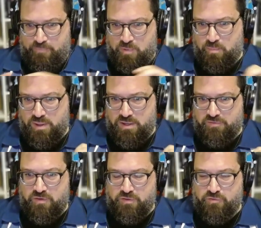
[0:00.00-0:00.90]
But
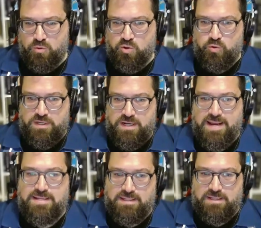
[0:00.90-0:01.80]
if you
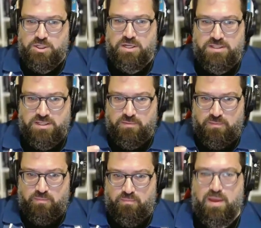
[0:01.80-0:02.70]
create an agentic
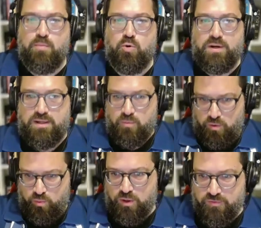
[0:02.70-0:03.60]
memory
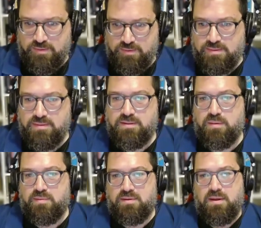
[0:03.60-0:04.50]
with one of these
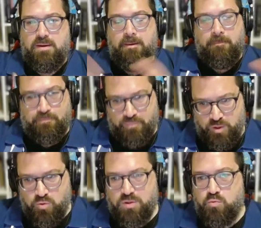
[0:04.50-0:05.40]
systems,
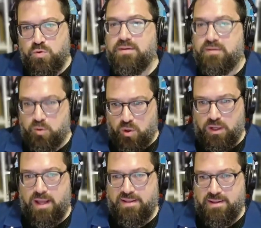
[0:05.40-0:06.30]
you can really store a
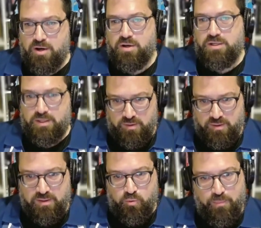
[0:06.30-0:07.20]
lot there, and it can
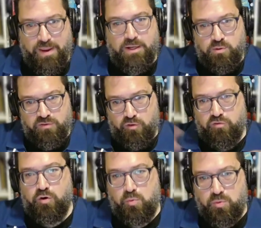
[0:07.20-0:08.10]
remain useful
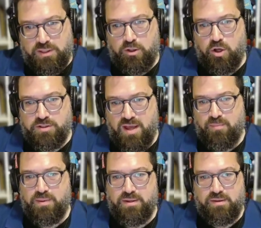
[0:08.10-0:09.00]
for a really long
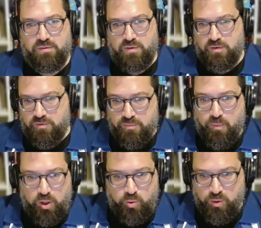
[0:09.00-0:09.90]
time because of
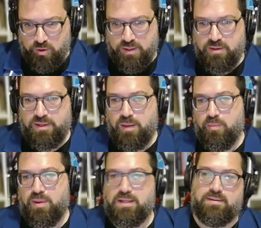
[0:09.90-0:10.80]
smart query
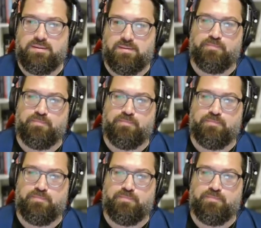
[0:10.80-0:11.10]
capabilities.